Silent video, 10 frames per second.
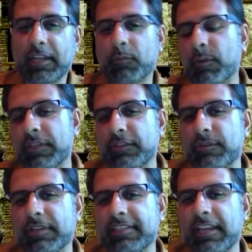And what we do
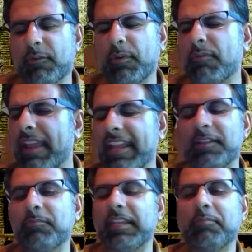is we
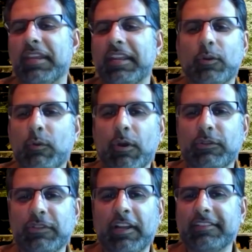randomly pick a quote.
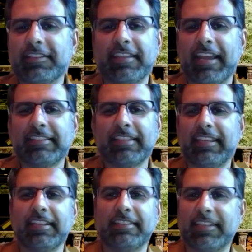So I'll just ask the
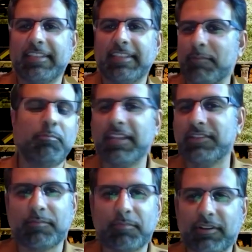kids, give me a page
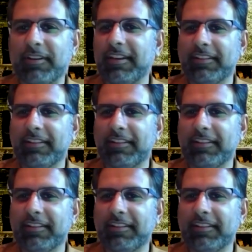number.